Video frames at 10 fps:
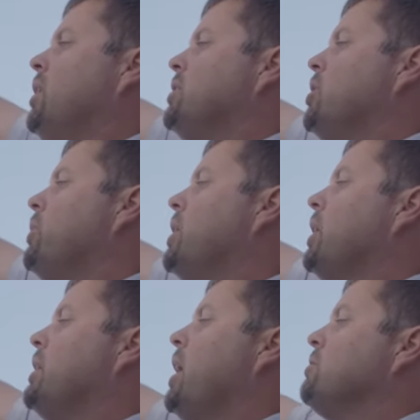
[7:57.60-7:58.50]
until we get
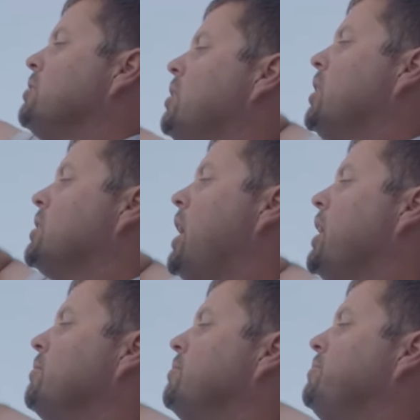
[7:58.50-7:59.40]
it down snug
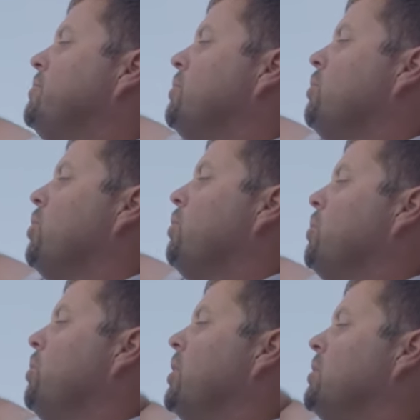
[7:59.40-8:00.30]
tight where we
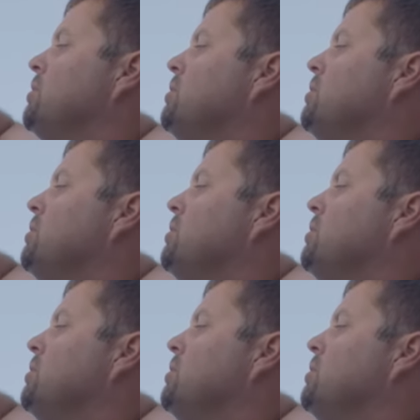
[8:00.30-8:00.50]
want it.